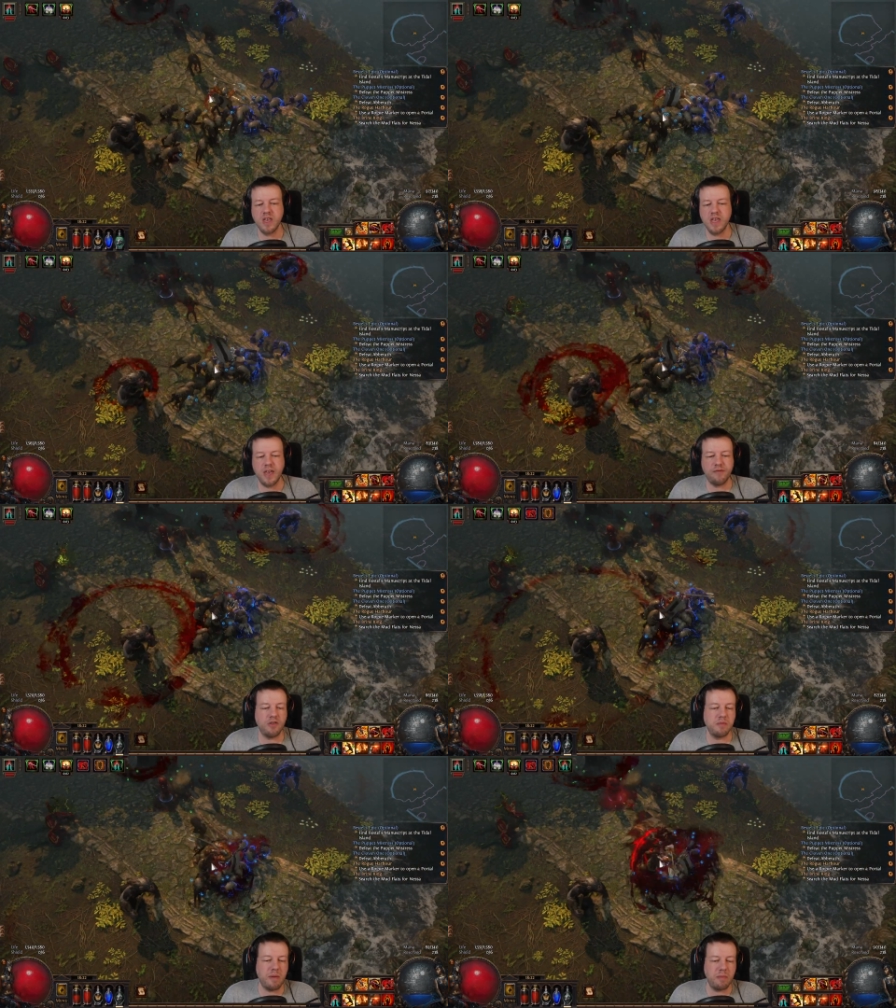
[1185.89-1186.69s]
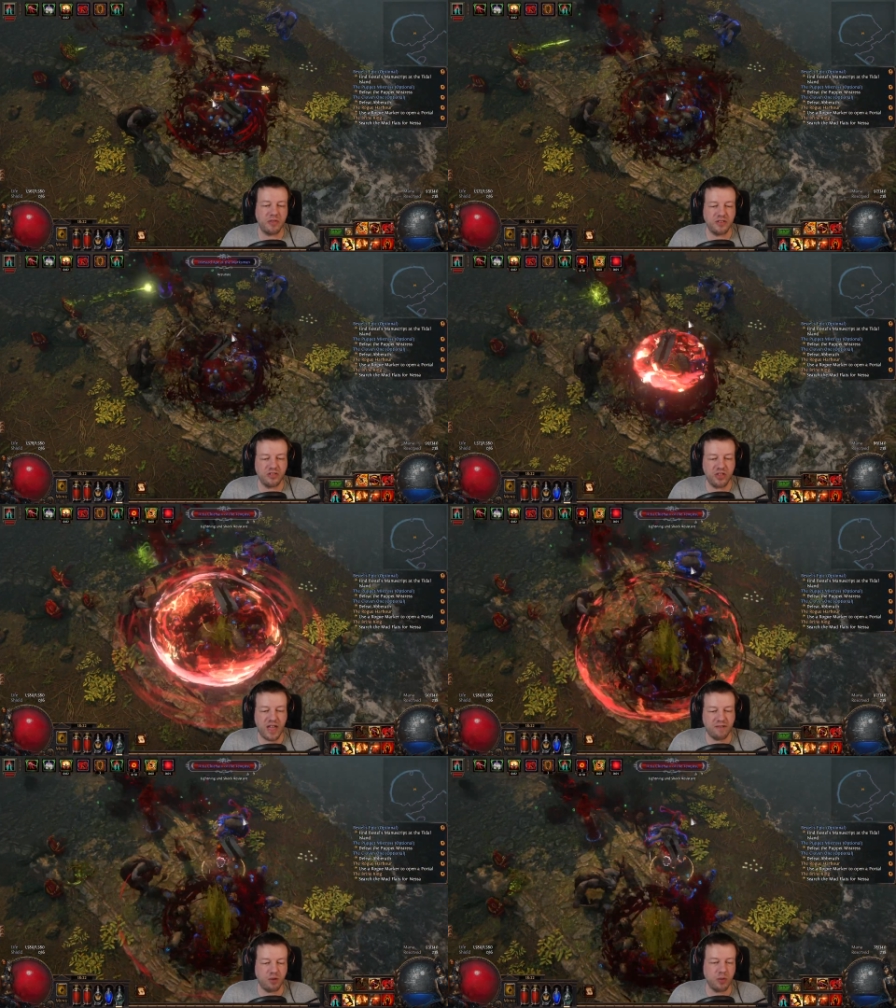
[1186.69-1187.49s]
If you remember, this is the
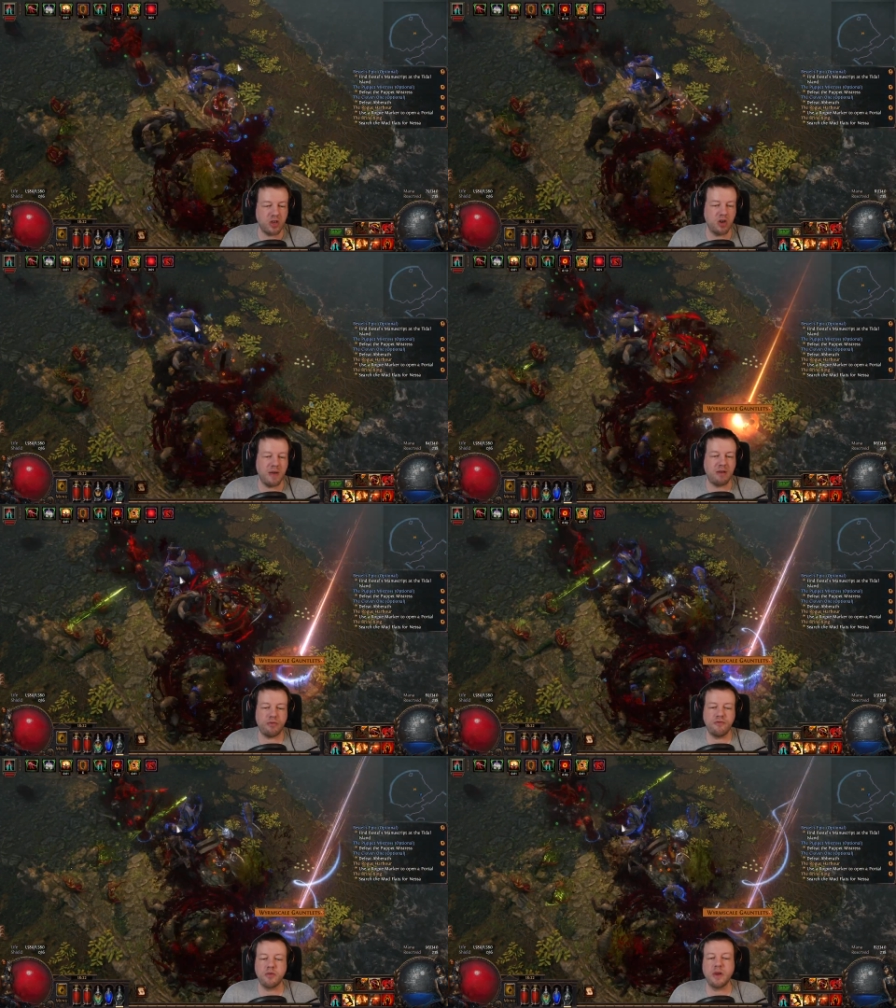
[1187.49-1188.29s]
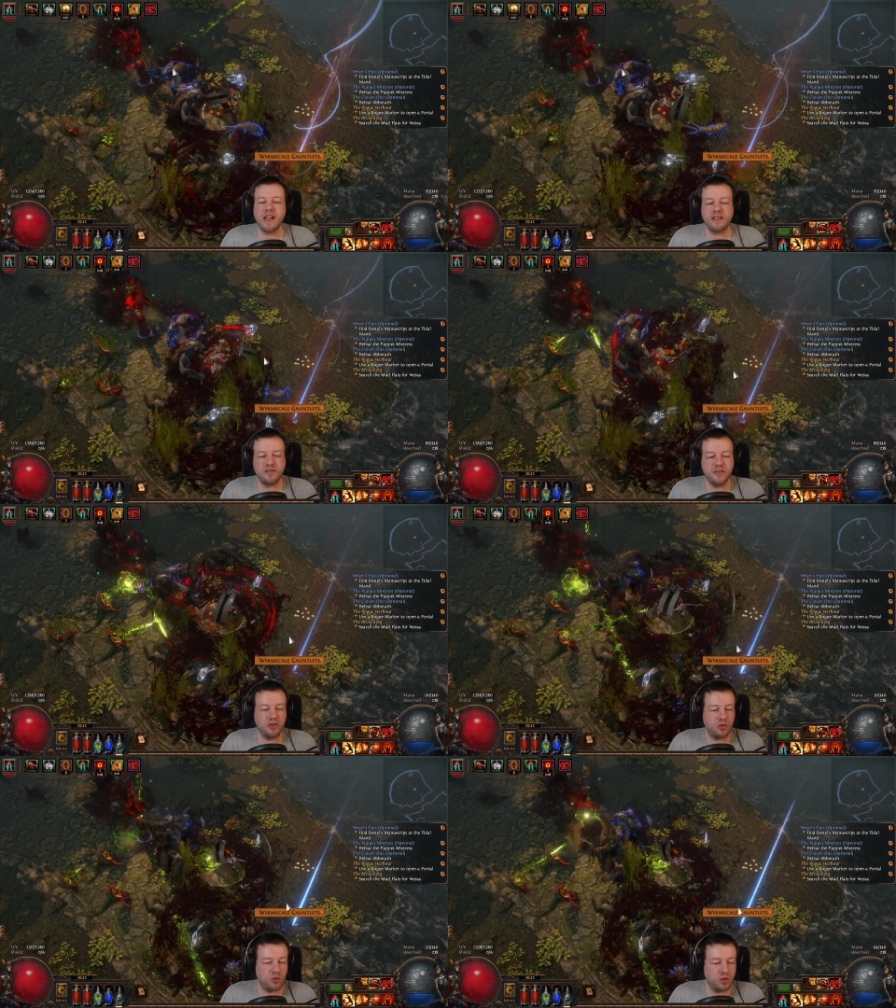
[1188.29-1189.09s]
area we come out through in Act
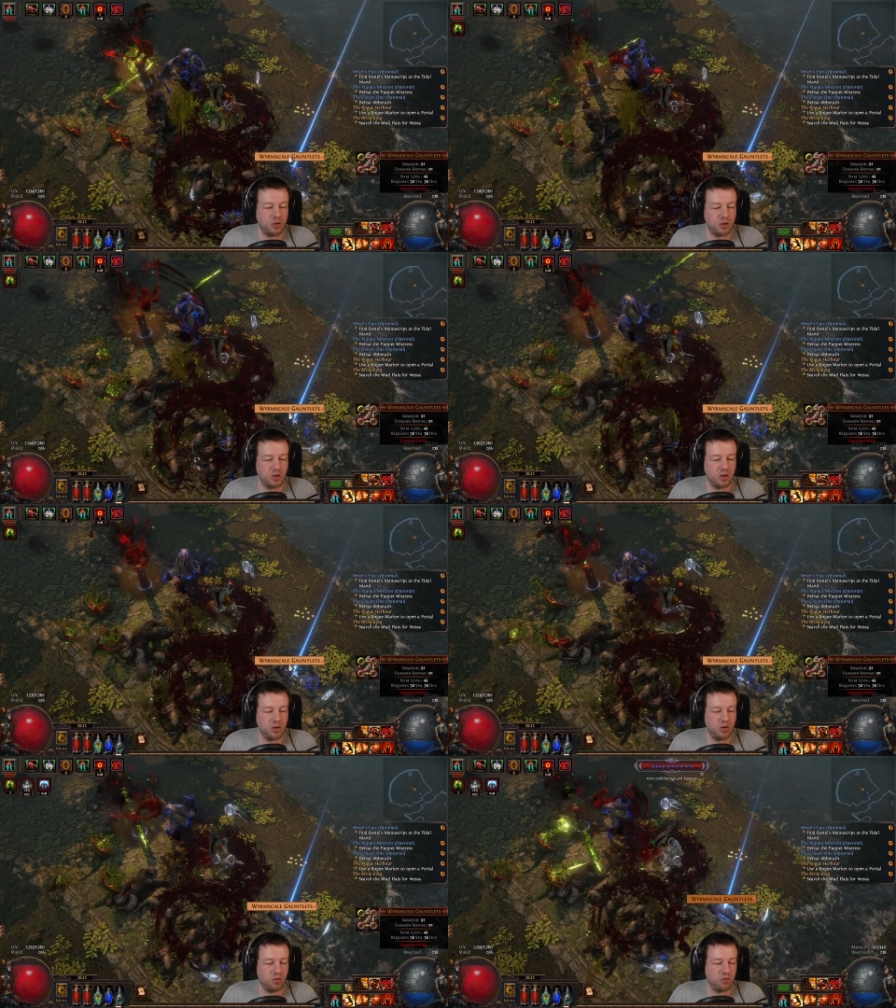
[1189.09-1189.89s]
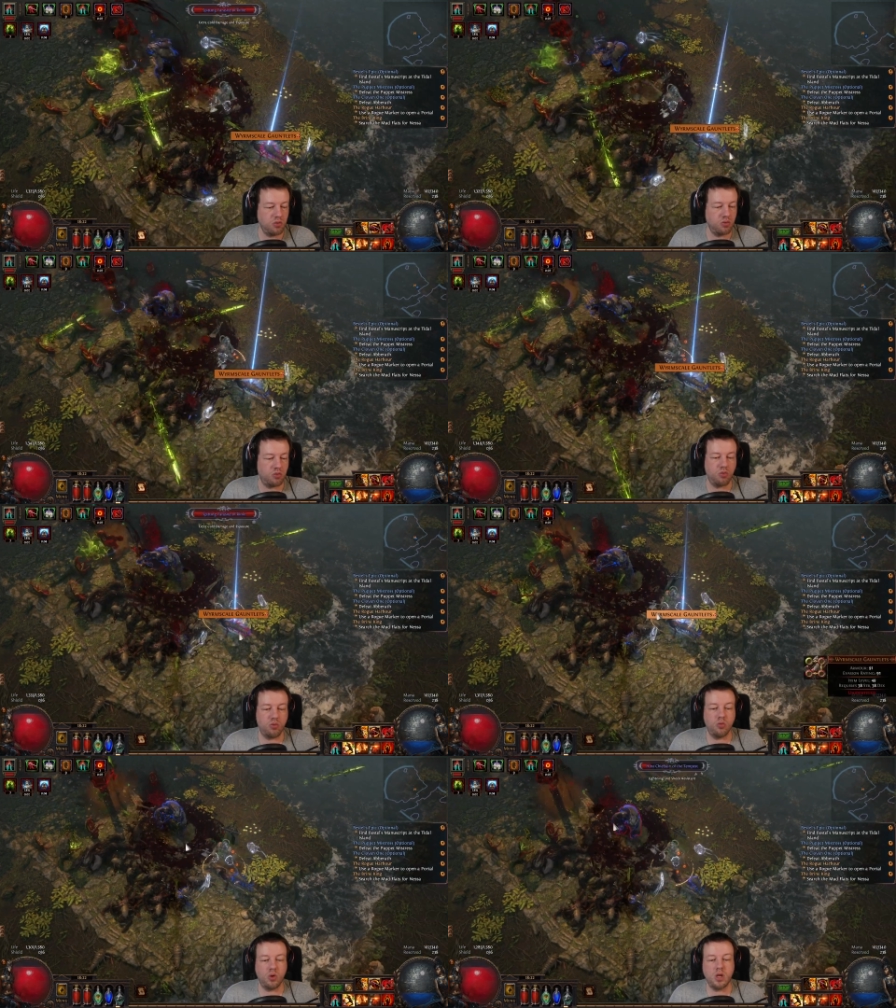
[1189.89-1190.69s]
2. Ooh.
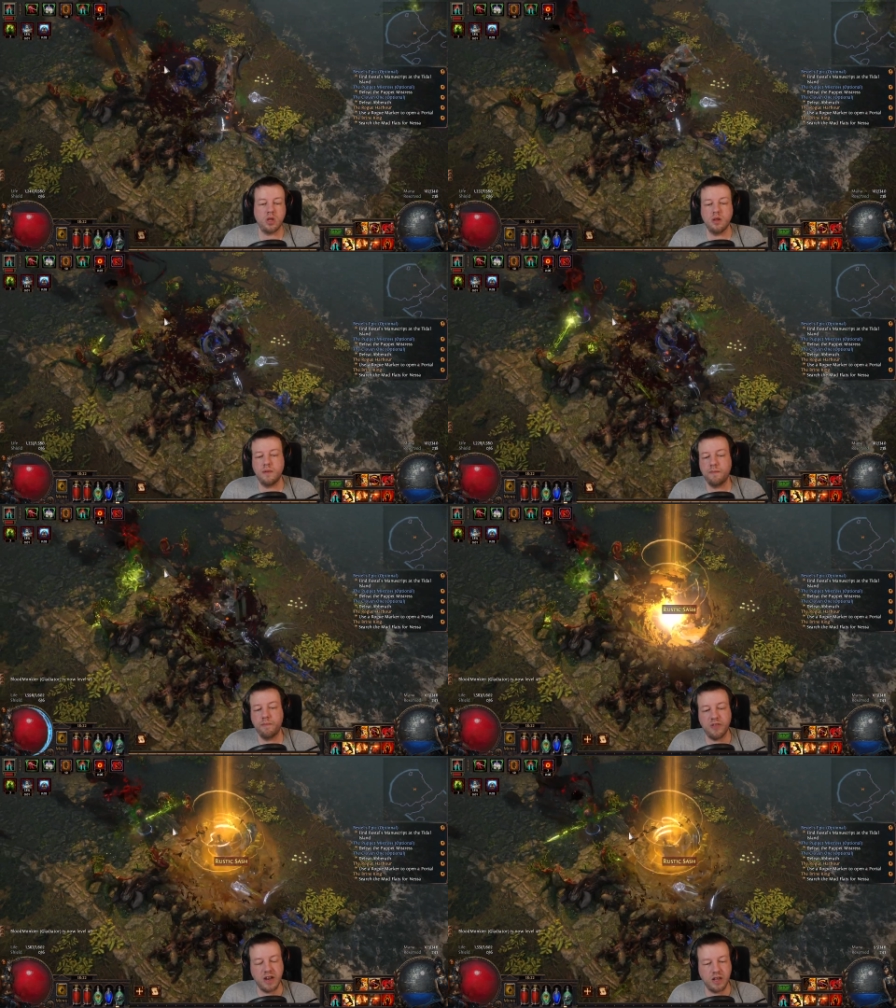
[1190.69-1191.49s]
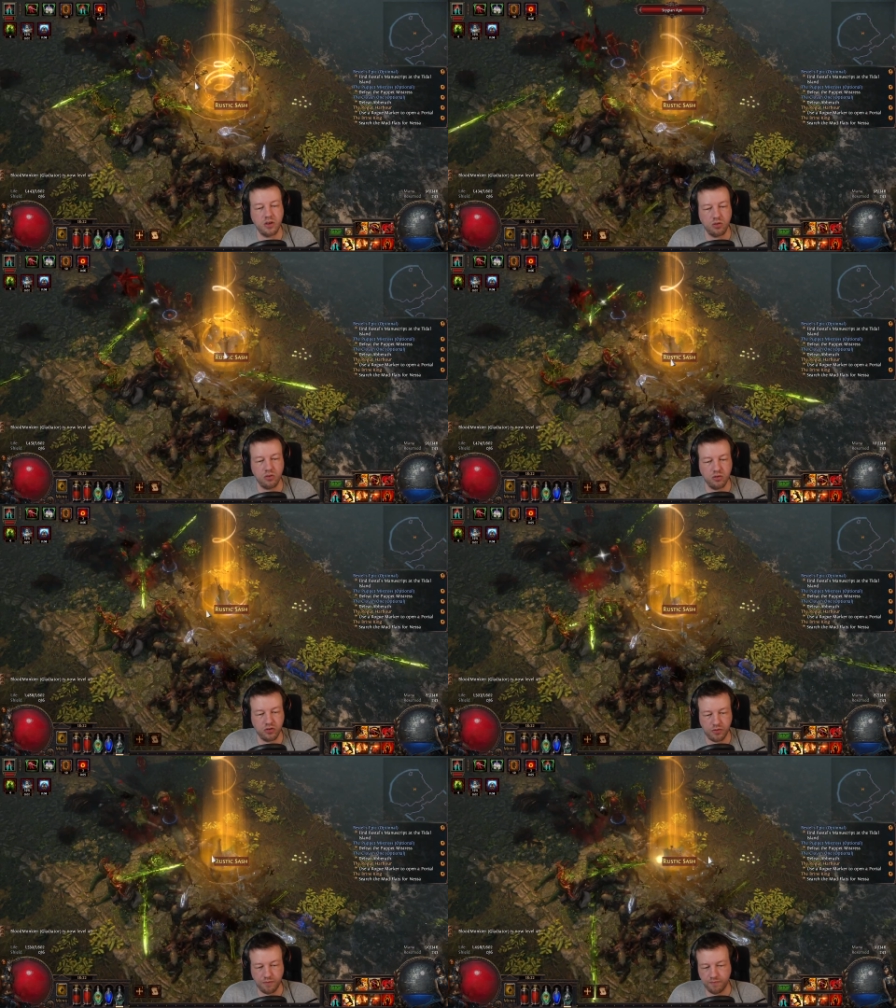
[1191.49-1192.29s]
Are they any good?
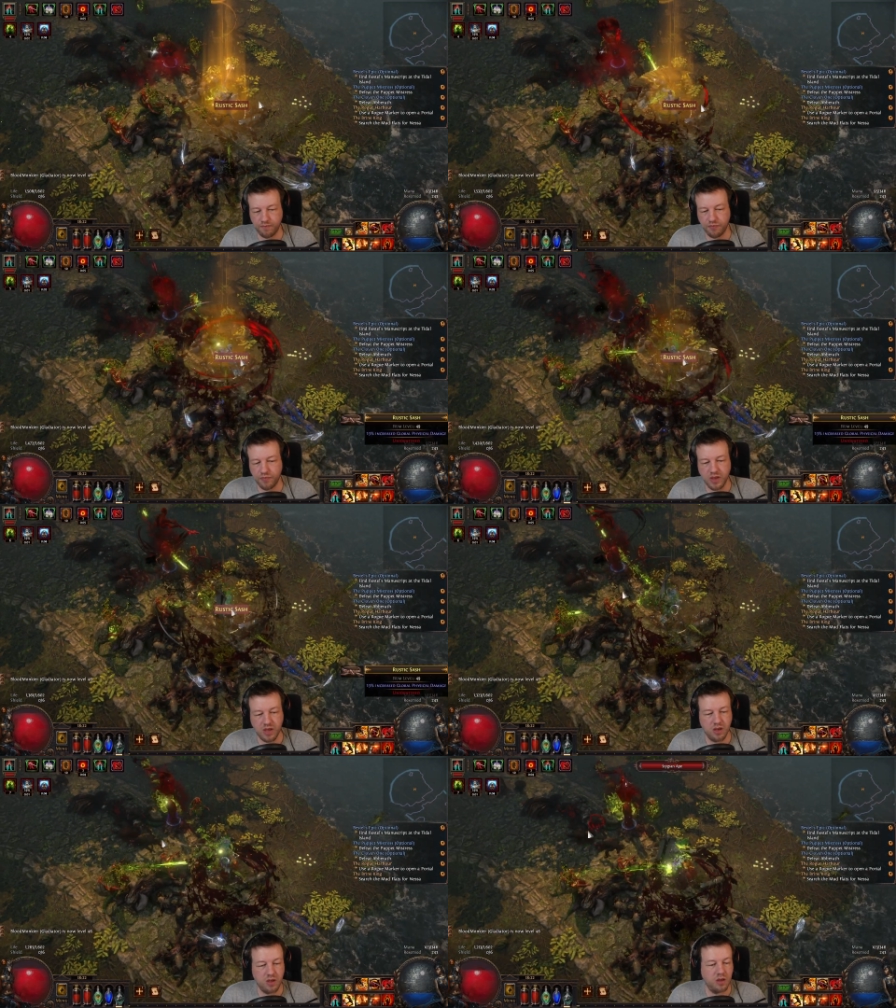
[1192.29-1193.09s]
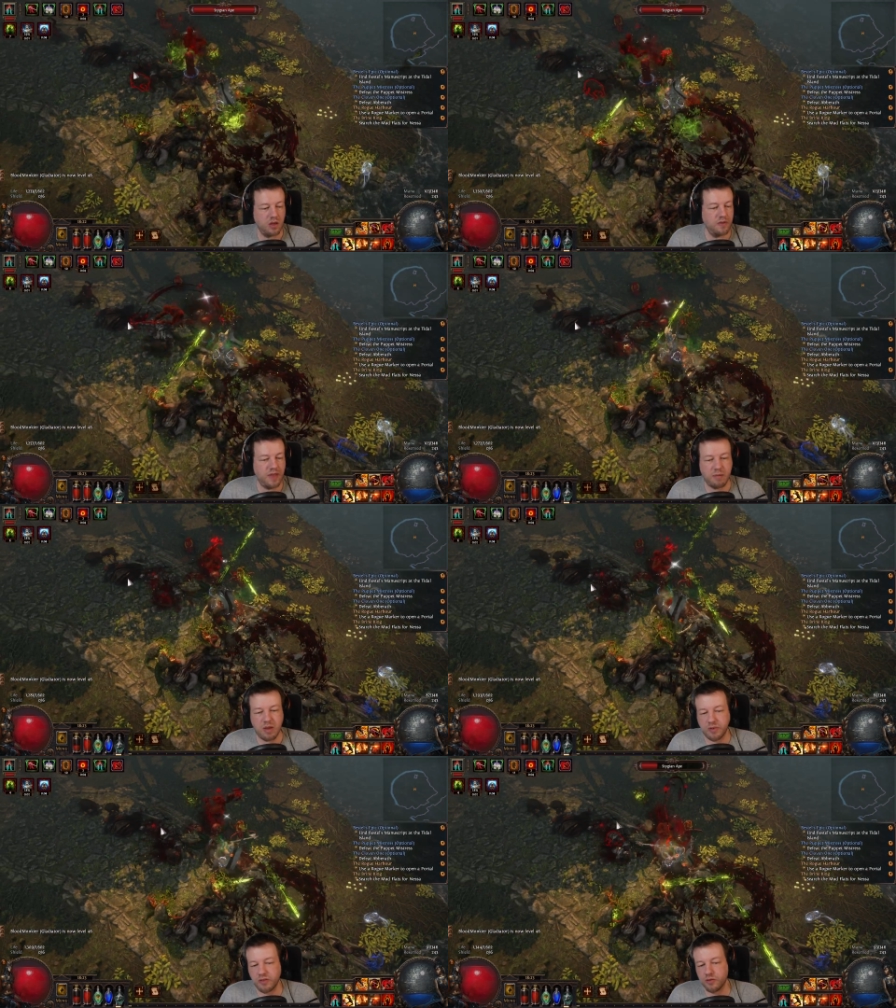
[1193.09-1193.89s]
That might
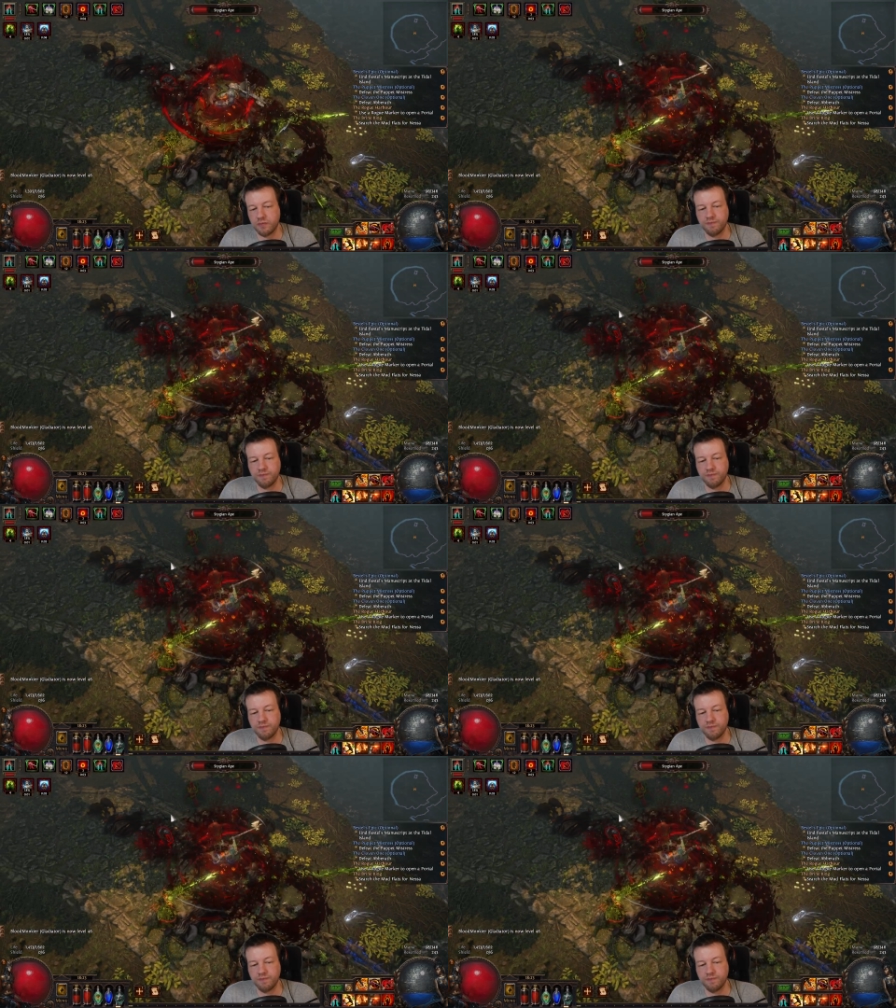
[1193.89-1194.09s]
be, though.